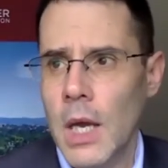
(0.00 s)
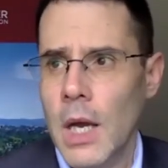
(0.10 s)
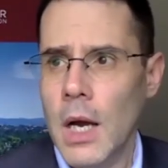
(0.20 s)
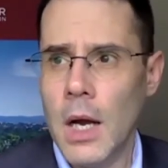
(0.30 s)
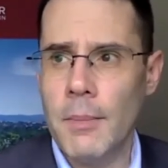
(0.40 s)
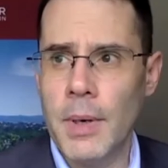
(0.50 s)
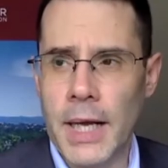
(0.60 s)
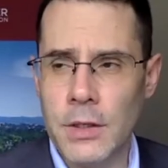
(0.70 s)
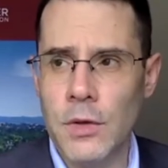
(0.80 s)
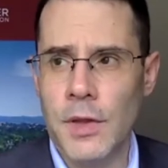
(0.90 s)
but I
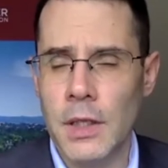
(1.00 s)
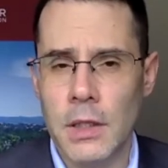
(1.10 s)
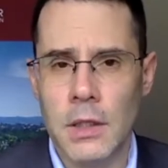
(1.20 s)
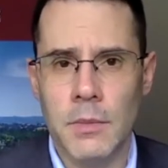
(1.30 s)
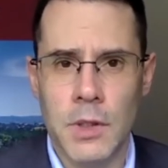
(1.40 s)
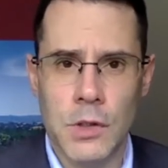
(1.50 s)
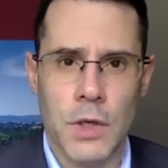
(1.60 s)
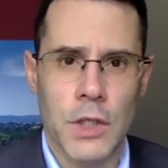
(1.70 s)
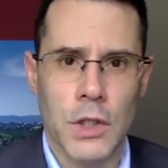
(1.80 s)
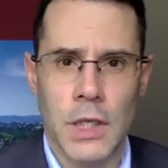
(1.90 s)
do think that the
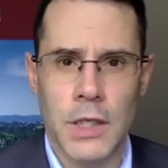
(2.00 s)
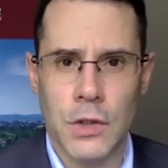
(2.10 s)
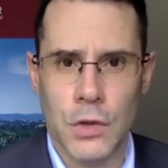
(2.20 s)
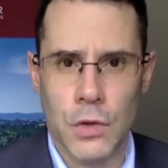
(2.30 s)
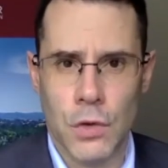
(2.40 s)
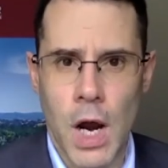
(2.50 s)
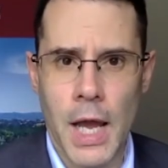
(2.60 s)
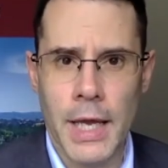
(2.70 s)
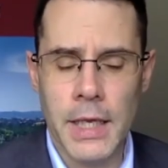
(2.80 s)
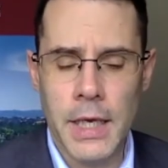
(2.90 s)
administration has
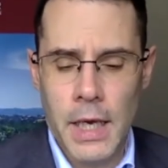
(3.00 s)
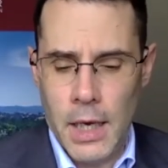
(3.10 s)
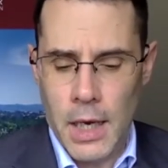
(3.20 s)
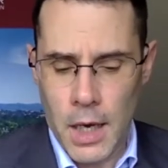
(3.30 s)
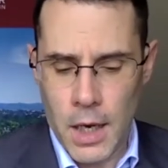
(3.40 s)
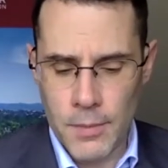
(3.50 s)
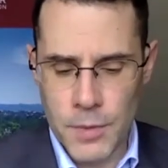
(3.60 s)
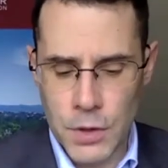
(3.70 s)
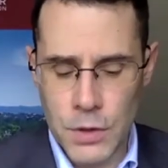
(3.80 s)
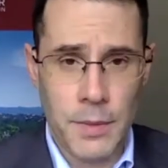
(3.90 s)
tried to
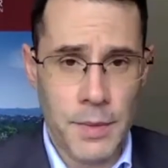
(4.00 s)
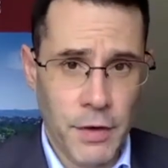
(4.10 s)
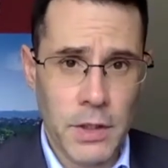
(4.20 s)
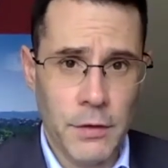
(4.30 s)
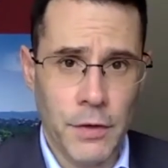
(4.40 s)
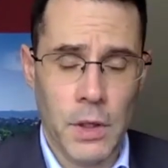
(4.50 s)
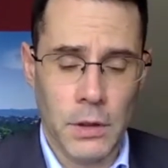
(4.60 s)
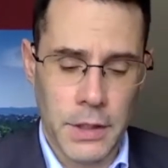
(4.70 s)
do something very difficult.